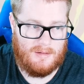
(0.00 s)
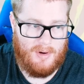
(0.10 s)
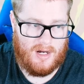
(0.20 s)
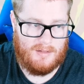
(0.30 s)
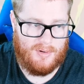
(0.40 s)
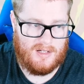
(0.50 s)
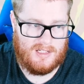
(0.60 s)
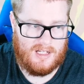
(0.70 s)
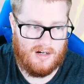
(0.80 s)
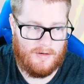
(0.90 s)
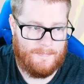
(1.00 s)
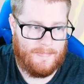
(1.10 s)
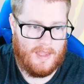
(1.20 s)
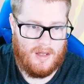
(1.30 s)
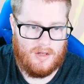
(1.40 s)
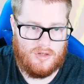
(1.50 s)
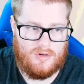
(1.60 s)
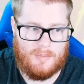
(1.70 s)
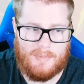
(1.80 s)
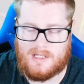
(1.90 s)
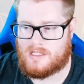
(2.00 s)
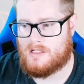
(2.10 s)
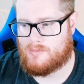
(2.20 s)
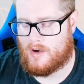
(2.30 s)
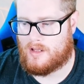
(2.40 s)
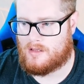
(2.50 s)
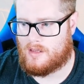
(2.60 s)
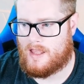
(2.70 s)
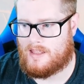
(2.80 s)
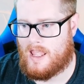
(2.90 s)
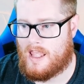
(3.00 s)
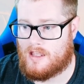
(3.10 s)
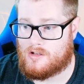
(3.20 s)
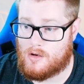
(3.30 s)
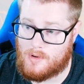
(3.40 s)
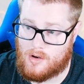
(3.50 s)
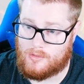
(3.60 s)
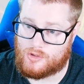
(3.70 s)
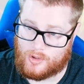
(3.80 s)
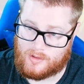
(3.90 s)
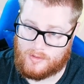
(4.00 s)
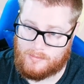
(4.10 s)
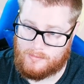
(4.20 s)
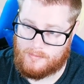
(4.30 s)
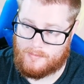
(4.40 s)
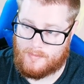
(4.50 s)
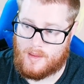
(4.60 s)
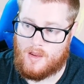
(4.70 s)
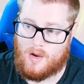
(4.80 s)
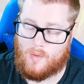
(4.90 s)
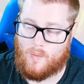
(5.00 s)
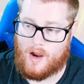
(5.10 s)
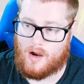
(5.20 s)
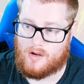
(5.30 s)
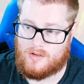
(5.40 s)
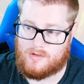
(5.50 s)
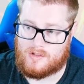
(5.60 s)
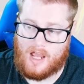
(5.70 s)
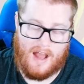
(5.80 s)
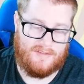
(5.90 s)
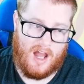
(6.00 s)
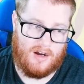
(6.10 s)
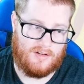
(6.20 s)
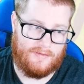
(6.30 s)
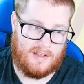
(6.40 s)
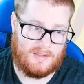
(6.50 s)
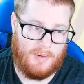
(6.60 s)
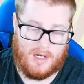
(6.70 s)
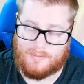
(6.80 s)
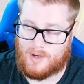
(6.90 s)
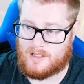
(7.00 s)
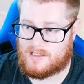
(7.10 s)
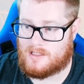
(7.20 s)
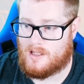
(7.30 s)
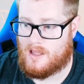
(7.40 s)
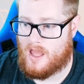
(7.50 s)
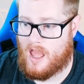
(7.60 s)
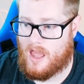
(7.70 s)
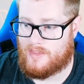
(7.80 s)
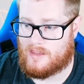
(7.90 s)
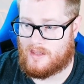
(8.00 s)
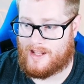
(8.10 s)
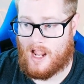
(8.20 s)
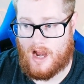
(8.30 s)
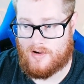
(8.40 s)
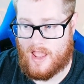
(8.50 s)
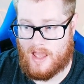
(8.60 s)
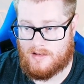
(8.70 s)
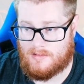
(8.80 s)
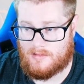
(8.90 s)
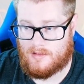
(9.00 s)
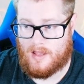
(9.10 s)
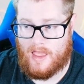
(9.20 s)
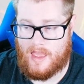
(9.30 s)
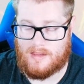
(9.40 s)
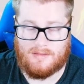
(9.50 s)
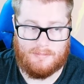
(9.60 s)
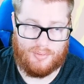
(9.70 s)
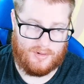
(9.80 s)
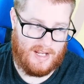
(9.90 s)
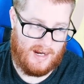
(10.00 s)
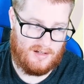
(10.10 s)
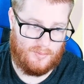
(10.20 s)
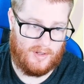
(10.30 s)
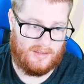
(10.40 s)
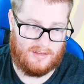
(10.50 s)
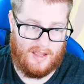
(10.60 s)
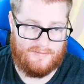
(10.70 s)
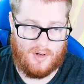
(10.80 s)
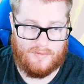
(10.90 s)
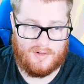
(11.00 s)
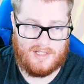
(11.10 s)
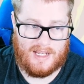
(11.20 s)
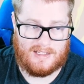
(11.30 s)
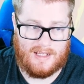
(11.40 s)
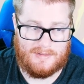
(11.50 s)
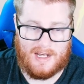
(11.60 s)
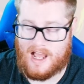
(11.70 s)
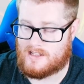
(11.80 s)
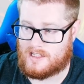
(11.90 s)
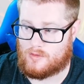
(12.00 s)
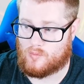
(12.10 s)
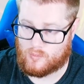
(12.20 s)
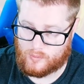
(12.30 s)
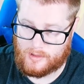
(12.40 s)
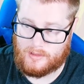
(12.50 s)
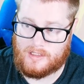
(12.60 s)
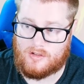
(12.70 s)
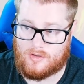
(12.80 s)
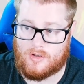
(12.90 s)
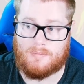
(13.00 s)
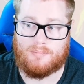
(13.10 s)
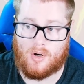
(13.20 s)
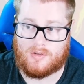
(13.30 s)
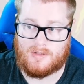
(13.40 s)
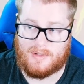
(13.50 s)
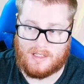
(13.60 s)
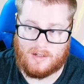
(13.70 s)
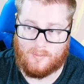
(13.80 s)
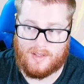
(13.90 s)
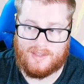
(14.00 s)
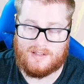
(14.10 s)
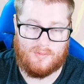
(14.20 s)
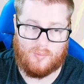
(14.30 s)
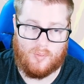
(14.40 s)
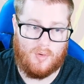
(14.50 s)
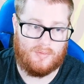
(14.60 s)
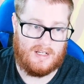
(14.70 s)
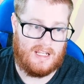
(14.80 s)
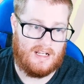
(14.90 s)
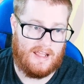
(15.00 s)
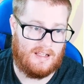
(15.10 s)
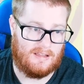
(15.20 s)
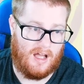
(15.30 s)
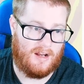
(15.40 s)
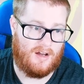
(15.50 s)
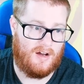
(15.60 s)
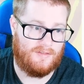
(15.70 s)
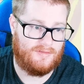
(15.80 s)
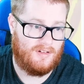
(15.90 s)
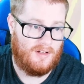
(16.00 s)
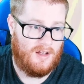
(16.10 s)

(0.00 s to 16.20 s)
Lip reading: to Body Press here, you can basically run it like a Como and Trick Room, where you have the Iron Defense, Body Press, and then like Iron Head and Protect with leftovers, except it has like really good bulk to begin with. It won't need a lot of